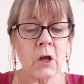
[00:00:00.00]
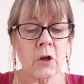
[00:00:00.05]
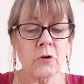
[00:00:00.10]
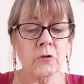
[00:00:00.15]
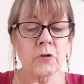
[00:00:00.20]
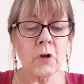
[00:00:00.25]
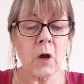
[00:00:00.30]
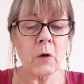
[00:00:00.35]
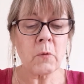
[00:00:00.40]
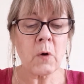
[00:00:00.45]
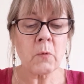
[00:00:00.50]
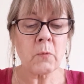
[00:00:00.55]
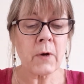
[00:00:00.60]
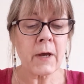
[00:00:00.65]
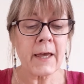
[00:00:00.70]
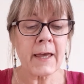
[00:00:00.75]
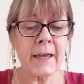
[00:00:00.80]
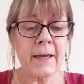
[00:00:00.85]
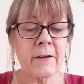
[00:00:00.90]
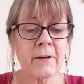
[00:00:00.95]
No one will
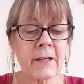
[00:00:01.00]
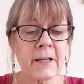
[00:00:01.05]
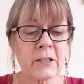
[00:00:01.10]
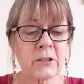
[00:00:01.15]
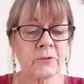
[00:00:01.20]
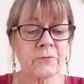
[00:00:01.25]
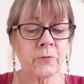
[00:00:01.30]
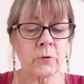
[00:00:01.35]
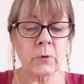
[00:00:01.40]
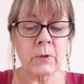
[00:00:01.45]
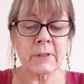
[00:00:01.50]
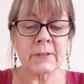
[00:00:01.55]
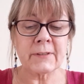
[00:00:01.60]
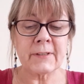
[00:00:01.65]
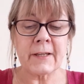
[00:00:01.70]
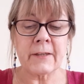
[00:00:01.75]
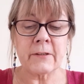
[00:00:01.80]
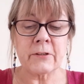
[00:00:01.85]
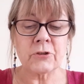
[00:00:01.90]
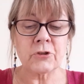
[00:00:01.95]
hear his voice
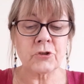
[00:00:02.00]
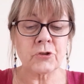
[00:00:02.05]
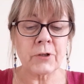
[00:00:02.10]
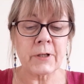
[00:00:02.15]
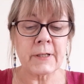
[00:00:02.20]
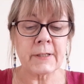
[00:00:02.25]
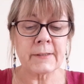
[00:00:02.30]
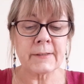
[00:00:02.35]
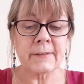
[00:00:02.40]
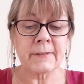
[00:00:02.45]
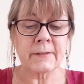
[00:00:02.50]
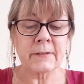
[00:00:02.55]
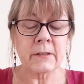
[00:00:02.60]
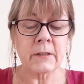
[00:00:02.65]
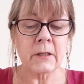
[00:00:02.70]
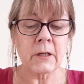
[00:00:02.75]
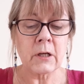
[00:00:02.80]
in the streets.